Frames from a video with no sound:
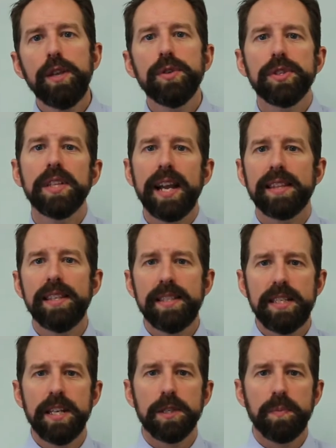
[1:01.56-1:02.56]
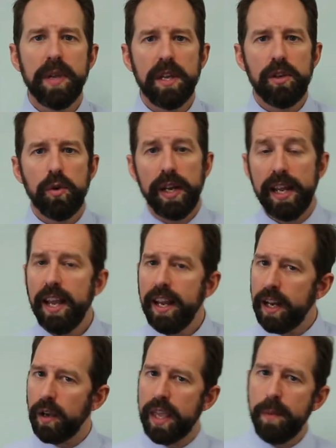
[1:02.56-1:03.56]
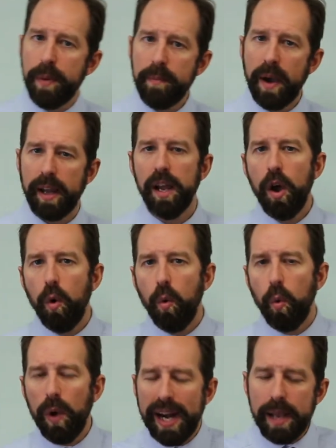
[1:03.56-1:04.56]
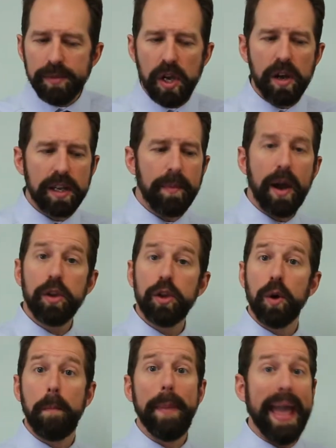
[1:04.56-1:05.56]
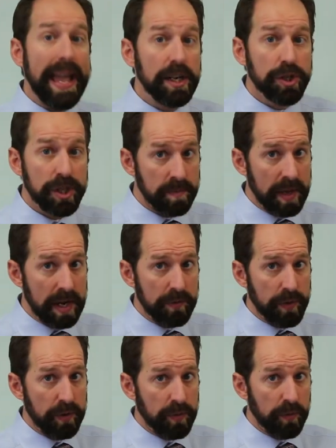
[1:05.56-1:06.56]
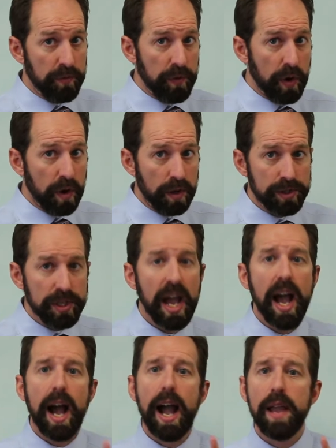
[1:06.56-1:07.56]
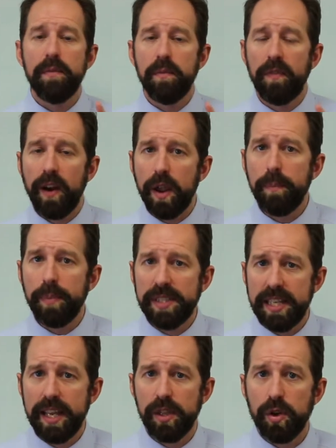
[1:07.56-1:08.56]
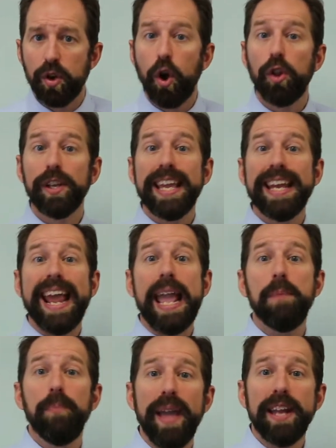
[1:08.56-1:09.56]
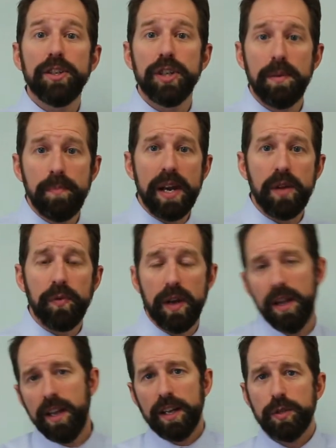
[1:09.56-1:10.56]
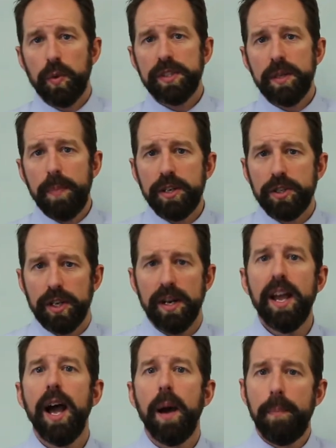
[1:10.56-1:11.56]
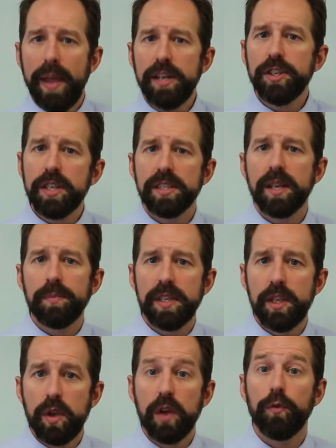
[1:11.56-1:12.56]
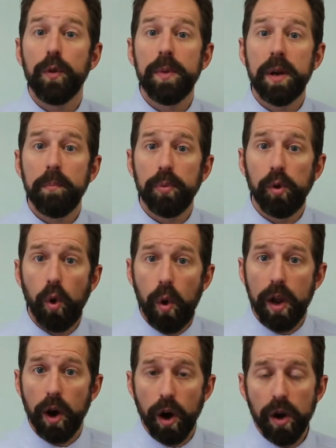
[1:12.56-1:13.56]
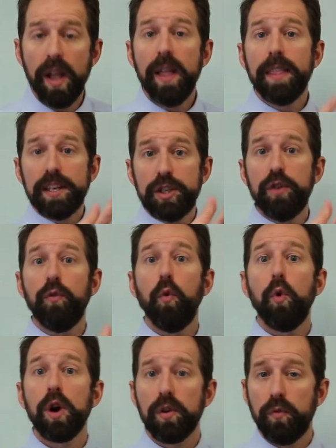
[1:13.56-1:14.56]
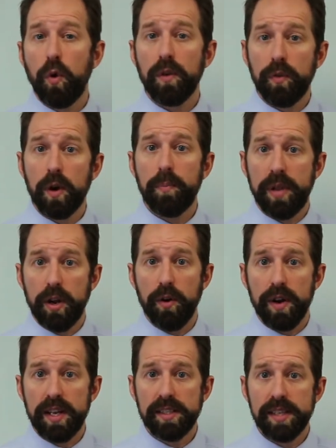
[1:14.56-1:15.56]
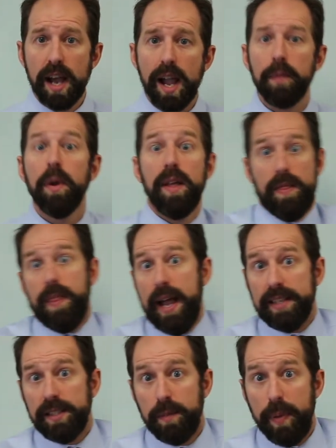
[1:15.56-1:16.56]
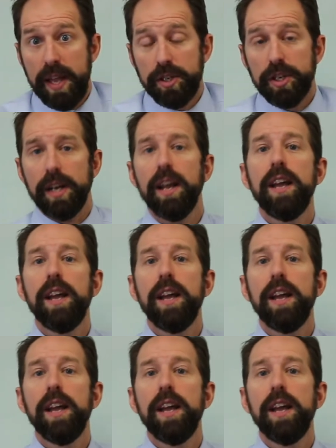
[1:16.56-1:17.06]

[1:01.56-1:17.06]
you select the TSP annuity, now keep in mind, when I'm talking about your pension benefit from FERS, I'm very particular in calling it a pension benefit. Because what's a pension? A pension is something you get from an employer that you've worked for a period in time. That's a pension.